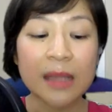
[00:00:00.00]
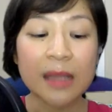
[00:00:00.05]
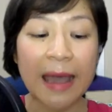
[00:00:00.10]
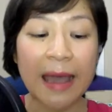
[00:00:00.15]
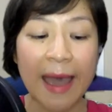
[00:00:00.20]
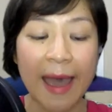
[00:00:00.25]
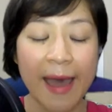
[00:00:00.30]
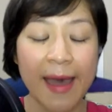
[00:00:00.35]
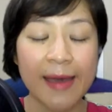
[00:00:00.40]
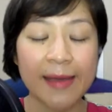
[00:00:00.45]

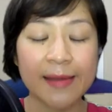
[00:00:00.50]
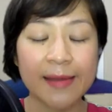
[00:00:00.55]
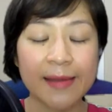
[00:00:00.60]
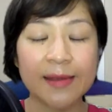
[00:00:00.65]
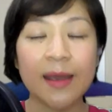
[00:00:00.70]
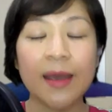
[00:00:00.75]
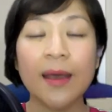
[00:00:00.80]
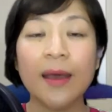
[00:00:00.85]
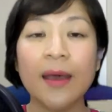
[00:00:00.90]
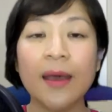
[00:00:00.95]
And
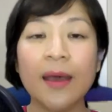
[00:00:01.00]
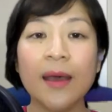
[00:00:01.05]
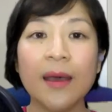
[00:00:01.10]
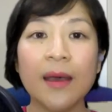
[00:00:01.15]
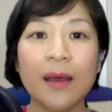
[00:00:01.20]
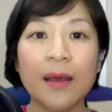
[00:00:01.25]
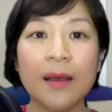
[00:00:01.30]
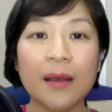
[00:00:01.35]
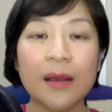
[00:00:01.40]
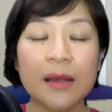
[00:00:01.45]

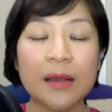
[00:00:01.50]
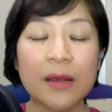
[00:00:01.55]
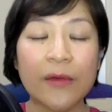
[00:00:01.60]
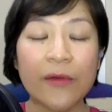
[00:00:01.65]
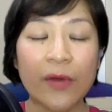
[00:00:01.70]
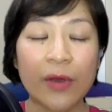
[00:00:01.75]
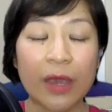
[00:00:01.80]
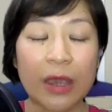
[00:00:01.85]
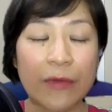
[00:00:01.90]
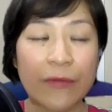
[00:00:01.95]

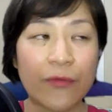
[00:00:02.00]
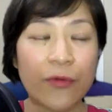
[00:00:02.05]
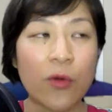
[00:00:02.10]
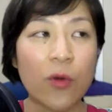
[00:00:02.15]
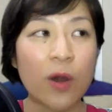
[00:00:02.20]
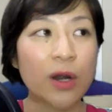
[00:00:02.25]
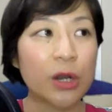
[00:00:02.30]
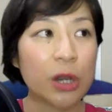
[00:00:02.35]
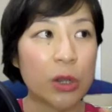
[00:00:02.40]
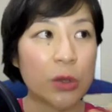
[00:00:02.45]
if you
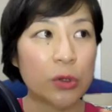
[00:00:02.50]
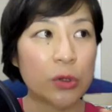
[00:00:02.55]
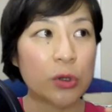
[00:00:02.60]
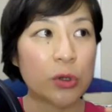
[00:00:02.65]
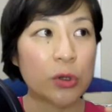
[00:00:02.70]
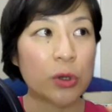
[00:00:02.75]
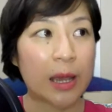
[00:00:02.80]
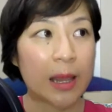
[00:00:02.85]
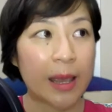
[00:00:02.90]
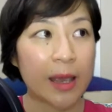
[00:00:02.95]
are new to
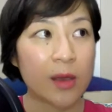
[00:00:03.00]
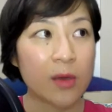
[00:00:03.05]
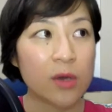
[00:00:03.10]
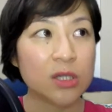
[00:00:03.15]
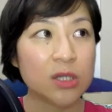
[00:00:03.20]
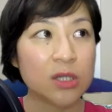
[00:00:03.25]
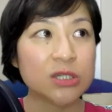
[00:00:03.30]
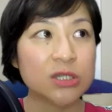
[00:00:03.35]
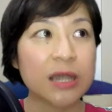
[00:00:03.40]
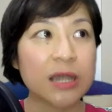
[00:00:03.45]
light
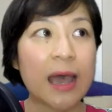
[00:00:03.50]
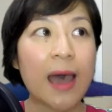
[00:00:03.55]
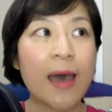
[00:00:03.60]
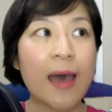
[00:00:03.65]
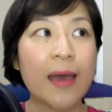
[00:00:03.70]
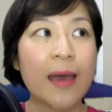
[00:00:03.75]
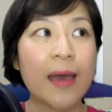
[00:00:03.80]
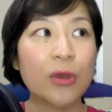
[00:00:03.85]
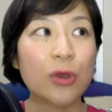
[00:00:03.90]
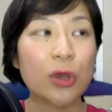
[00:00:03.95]
language,
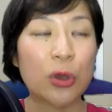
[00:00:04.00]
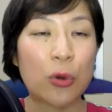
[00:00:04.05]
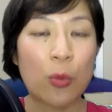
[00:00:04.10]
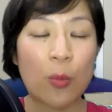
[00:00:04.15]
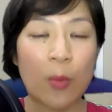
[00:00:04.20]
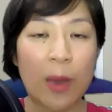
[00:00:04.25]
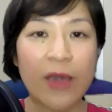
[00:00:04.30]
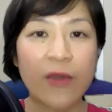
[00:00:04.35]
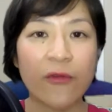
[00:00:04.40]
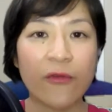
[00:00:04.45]
you
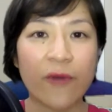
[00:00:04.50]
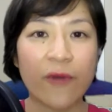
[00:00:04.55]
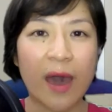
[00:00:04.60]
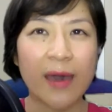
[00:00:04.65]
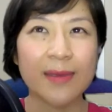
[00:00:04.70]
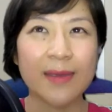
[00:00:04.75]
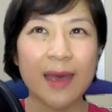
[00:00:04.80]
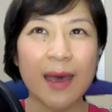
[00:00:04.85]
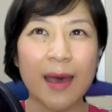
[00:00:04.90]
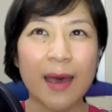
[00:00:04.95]
might
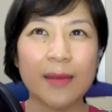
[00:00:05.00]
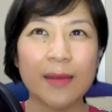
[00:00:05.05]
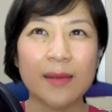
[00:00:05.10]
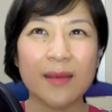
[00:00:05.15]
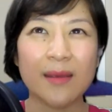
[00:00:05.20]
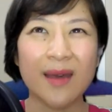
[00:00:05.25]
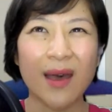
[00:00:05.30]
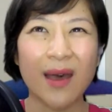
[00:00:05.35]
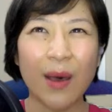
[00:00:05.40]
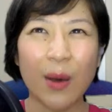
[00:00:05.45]
find that,
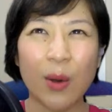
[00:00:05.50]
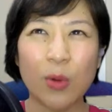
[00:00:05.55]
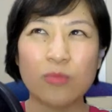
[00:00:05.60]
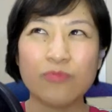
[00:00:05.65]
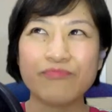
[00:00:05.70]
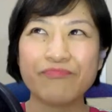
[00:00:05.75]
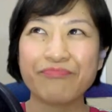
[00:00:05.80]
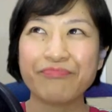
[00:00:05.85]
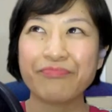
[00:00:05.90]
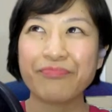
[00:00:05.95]

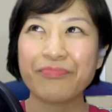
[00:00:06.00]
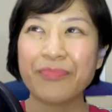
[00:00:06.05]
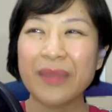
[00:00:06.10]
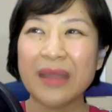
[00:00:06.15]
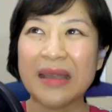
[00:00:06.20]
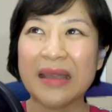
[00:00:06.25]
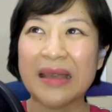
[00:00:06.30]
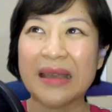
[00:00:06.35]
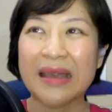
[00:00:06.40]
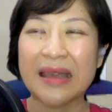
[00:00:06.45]
oh,
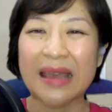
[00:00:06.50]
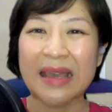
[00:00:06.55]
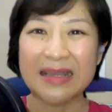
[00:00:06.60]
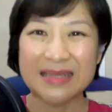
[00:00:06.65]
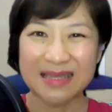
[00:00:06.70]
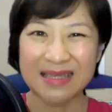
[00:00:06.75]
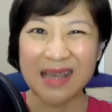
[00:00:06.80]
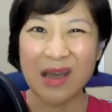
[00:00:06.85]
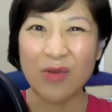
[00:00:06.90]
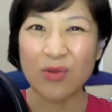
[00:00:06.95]
it
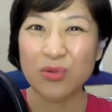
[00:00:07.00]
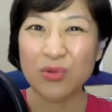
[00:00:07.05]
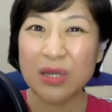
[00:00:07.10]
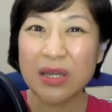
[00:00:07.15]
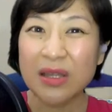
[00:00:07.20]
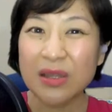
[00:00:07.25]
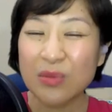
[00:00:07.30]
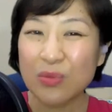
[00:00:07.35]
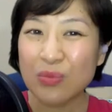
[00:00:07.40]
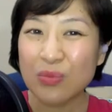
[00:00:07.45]

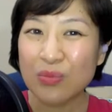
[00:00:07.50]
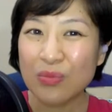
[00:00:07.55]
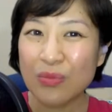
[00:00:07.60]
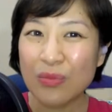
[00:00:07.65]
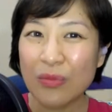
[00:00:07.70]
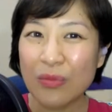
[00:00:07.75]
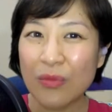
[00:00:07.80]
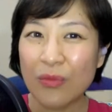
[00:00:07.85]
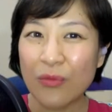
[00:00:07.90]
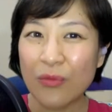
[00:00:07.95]
sounded
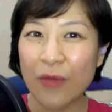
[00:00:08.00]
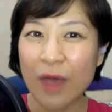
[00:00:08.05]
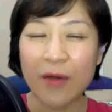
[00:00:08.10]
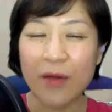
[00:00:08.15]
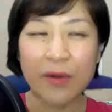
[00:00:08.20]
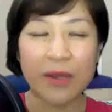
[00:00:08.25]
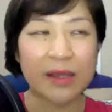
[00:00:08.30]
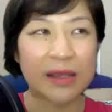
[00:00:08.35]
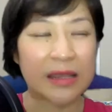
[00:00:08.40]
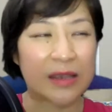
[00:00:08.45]

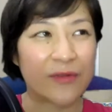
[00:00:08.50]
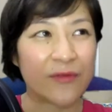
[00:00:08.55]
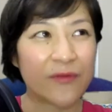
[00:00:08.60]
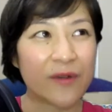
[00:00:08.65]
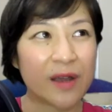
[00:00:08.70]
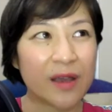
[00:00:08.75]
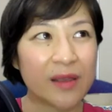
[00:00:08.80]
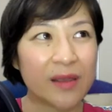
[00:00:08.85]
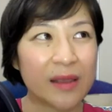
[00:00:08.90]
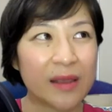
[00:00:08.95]
very
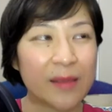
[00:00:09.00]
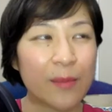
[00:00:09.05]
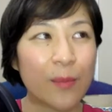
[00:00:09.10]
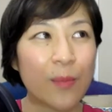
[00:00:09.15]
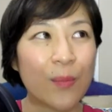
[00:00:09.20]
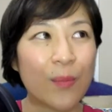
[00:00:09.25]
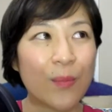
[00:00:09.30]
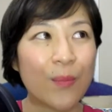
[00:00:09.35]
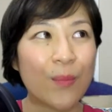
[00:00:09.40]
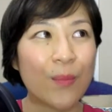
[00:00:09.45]
different,
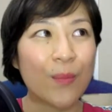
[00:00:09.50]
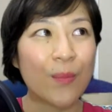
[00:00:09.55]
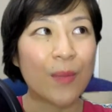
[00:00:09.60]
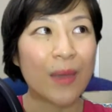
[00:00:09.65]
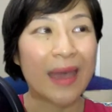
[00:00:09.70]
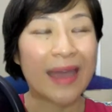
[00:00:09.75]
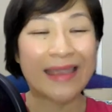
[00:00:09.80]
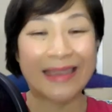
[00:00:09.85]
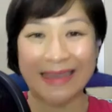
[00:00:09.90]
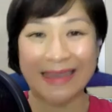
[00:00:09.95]

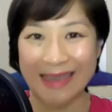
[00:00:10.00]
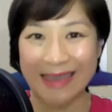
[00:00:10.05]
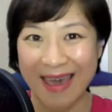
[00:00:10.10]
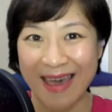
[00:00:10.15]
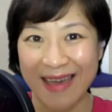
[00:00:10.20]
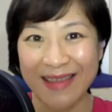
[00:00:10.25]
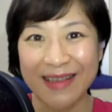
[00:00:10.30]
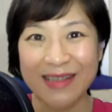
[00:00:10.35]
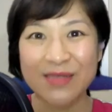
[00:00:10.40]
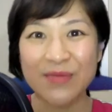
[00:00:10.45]
and
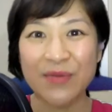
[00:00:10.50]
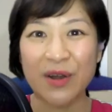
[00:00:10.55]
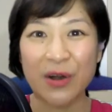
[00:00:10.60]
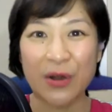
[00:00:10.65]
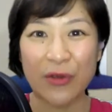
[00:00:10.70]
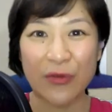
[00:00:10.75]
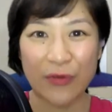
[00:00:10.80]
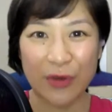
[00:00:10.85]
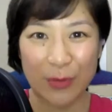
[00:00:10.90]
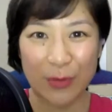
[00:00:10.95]
yet it's
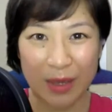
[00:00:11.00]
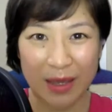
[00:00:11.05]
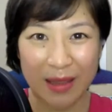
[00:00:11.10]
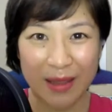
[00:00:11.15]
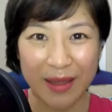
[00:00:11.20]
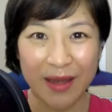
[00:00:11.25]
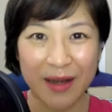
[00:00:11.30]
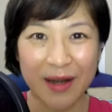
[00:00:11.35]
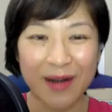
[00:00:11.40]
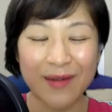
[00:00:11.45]
very
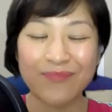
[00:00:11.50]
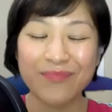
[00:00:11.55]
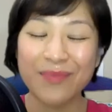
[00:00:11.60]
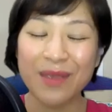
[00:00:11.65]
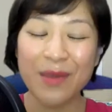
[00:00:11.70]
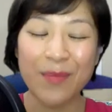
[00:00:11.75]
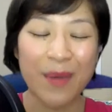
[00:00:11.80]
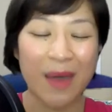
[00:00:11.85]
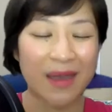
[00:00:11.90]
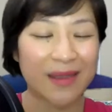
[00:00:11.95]
familiar
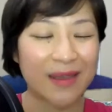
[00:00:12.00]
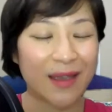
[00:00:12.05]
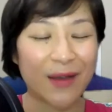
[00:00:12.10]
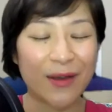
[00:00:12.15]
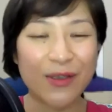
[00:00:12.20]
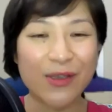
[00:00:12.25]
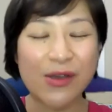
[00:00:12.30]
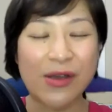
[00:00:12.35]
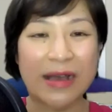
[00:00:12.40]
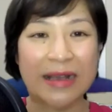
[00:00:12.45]
depending
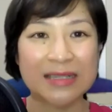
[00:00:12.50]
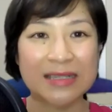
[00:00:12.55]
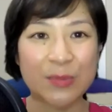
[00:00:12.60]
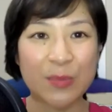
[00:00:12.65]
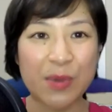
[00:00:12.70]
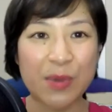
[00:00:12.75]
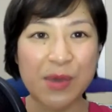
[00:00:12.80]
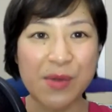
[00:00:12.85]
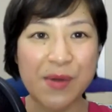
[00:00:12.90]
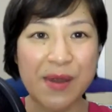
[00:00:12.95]
on your
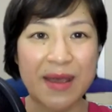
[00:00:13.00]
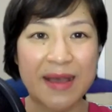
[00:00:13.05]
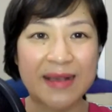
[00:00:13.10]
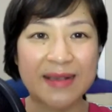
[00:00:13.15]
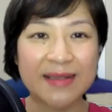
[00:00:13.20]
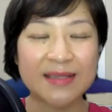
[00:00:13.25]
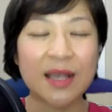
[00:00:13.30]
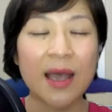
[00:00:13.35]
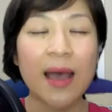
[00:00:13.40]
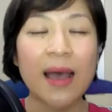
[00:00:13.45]

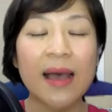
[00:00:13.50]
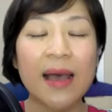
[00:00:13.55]
experience.